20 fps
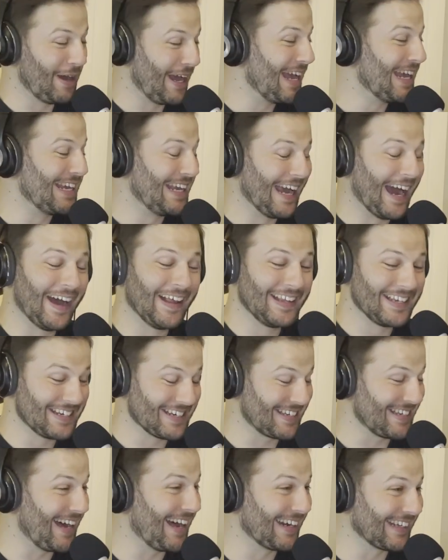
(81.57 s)
He only
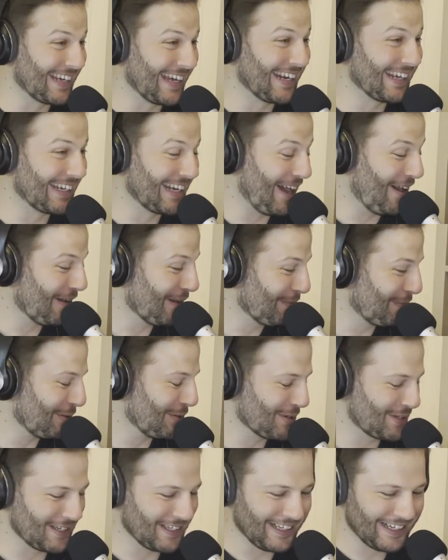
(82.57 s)
just started getting going,
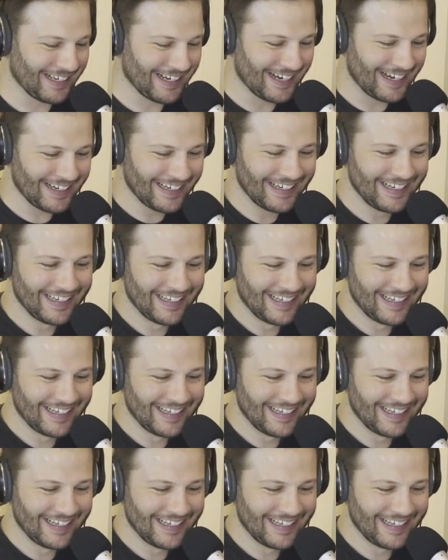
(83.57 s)
poor Celino.